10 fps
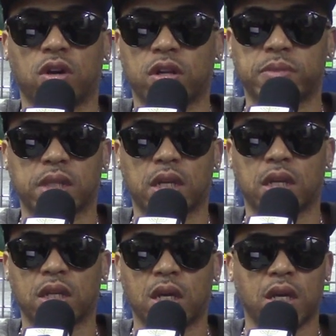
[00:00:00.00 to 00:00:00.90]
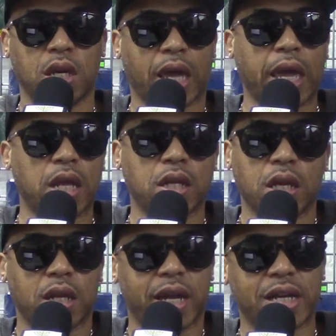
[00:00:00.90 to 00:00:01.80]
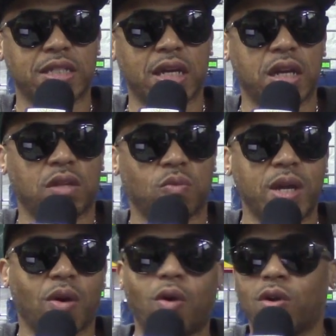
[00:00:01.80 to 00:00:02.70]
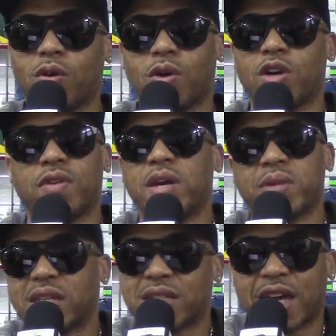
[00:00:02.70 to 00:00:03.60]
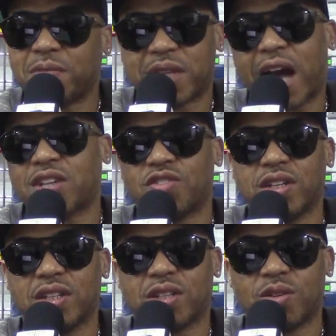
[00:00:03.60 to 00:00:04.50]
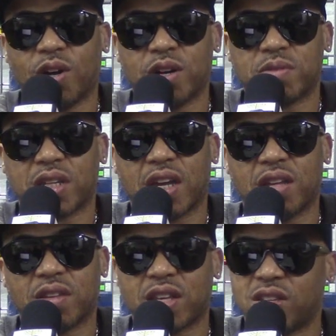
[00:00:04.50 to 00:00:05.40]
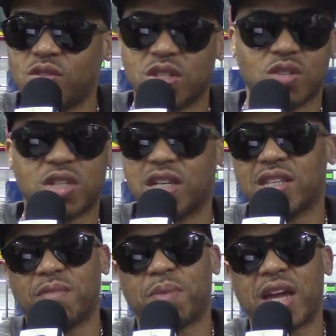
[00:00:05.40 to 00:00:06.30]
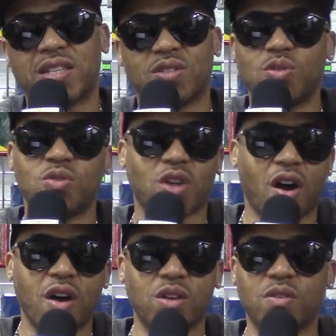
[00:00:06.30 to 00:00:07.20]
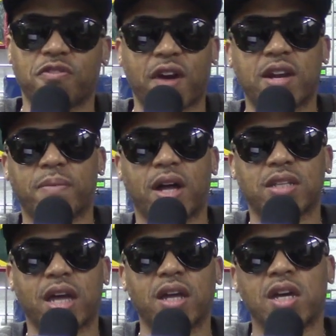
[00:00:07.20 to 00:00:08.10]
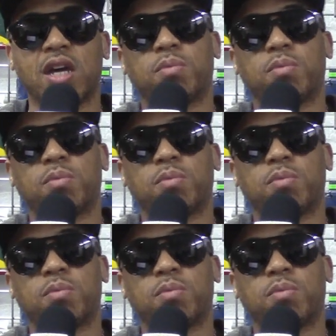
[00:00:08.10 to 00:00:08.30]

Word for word: You know what I'm saying? And like I said, we all don't agree with the same doctrine. You know what I'm saying? You, you see the debates, dudes argue and fight about that.